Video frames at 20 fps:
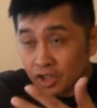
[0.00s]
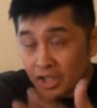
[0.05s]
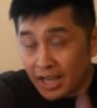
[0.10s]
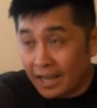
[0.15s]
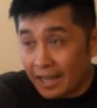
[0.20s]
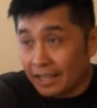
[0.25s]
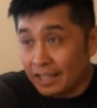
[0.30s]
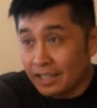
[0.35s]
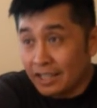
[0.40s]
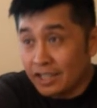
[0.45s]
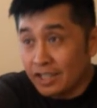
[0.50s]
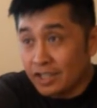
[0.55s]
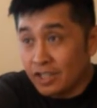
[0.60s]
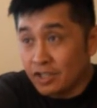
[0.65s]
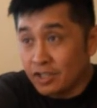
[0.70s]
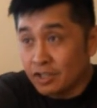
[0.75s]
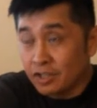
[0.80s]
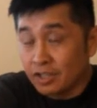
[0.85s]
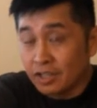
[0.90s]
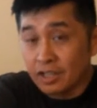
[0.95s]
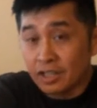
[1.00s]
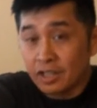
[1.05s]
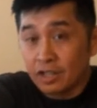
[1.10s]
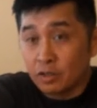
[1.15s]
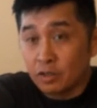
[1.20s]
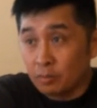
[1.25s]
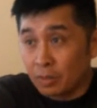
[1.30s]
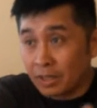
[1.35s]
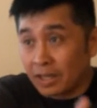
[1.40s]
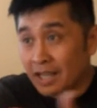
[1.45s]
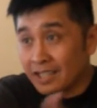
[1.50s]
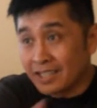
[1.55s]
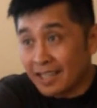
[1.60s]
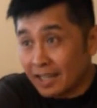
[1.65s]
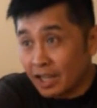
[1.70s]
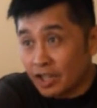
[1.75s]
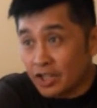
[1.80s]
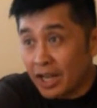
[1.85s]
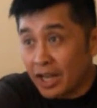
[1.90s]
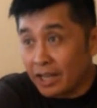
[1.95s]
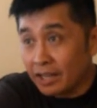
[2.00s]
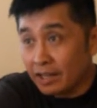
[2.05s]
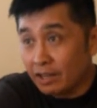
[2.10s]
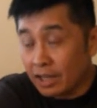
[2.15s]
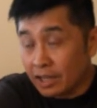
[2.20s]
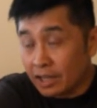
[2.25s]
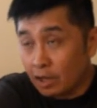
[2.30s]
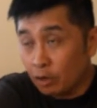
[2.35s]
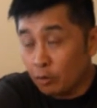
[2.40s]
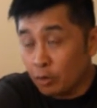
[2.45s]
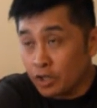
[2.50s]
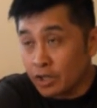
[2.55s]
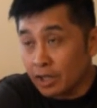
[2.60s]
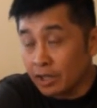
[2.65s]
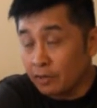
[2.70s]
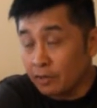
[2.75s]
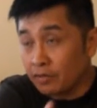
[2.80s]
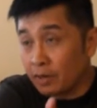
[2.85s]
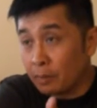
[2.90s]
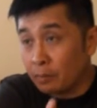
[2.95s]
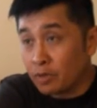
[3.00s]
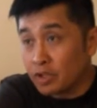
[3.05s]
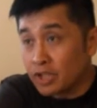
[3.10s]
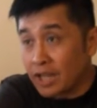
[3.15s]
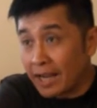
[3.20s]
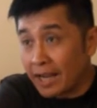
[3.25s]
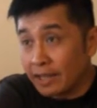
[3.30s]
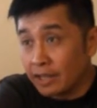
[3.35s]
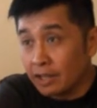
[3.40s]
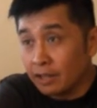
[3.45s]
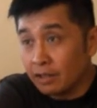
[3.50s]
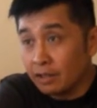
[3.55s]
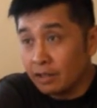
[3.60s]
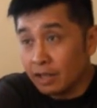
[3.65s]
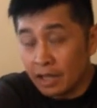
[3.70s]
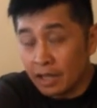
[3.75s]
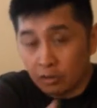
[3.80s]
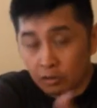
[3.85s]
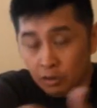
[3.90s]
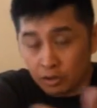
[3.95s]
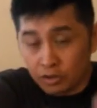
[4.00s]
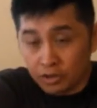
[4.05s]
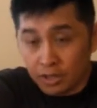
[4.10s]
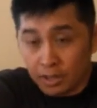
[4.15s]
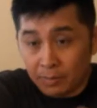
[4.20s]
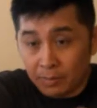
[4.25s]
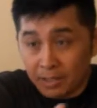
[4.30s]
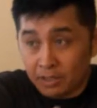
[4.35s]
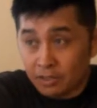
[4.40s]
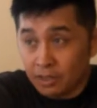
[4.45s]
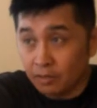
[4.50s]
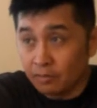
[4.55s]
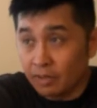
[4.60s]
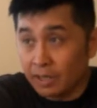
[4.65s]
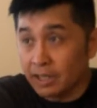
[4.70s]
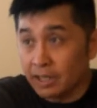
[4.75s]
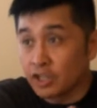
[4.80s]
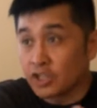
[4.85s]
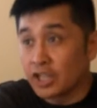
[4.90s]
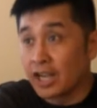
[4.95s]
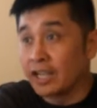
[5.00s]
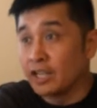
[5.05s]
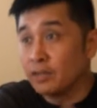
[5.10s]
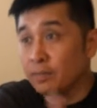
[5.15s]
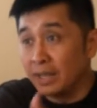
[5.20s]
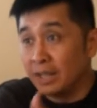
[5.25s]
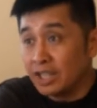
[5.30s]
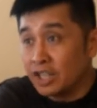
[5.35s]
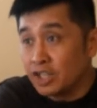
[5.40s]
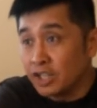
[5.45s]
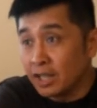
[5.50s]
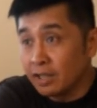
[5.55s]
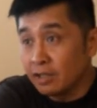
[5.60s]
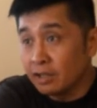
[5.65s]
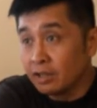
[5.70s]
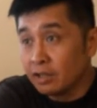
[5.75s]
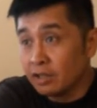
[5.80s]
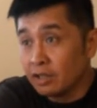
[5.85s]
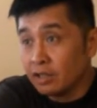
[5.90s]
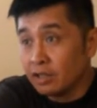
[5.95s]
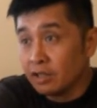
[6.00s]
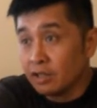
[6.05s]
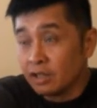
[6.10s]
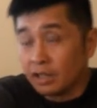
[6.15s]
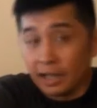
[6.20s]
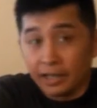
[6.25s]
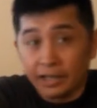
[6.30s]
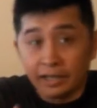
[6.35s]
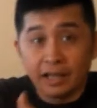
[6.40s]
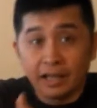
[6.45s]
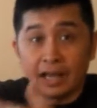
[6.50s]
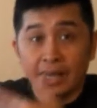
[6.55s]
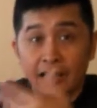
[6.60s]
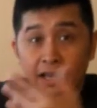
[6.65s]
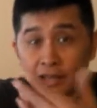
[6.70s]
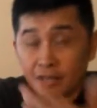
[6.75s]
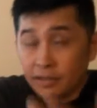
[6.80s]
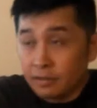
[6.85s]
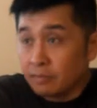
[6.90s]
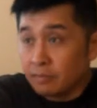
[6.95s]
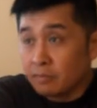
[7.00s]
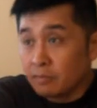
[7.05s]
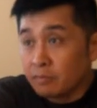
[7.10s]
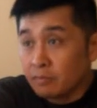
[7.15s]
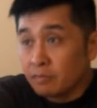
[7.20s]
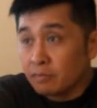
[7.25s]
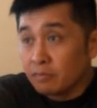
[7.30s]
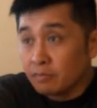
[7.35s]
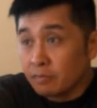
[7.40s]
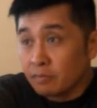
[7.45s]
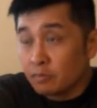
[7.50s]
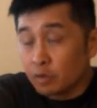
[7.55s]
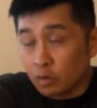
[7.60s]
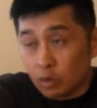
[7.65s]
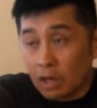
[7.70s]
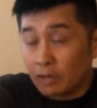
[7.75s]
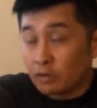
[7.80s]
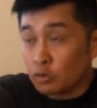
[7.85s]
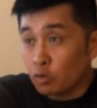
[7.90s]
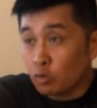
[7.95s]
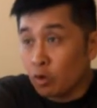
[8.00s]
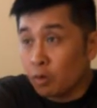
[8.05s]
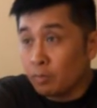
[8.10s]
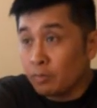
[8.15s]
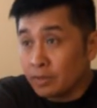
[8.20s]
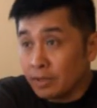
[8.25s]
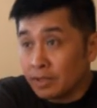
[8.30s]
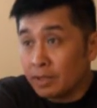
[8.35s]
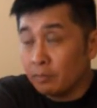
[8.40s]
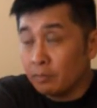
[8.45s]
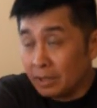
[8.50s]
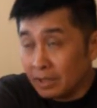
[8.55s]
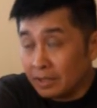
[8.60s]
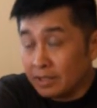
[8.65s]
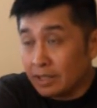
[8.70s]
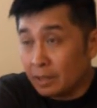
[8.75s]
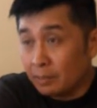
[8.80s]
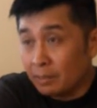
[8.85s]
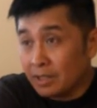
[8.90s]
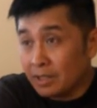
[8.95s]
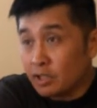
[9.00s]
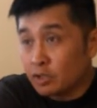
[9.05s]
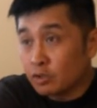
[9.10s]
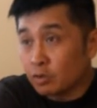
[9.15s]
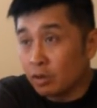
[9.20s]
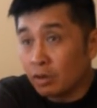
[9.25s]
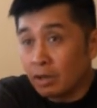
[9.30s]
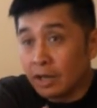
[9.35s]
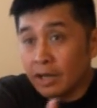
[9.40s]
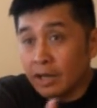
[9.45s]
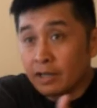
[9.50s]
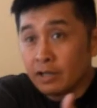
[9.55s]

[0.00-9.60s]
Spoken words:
Chinese. That's like China. I am originally from China. I consider myself like a Chinese Malaysian, and I has grew up in Vietnamese, so